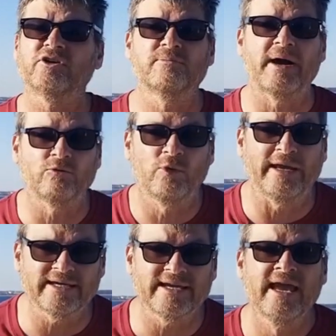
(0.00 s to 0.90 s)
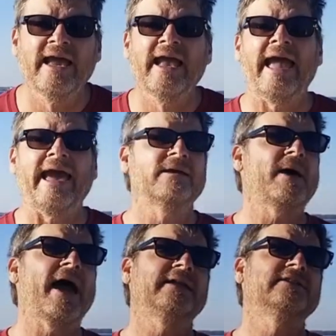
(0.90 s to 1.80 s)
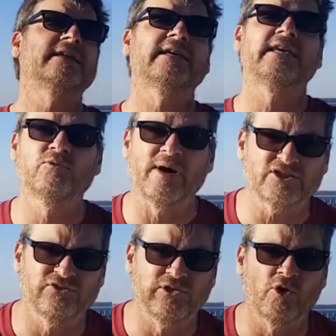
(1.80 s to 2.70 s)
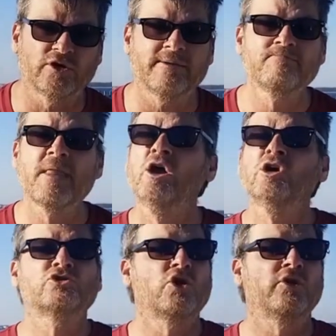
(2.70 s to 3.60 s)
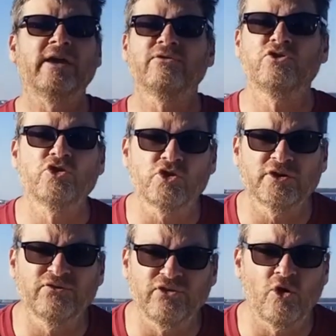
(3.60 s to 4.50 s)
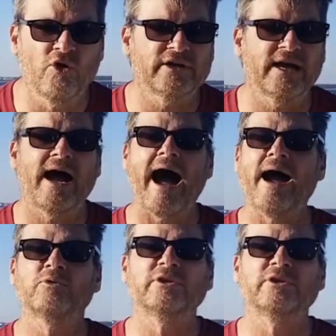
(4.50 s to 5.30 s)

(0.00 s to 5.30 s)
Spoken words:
in about a week, and I'm heading to Key West, Florida. So if you're in Florida, I would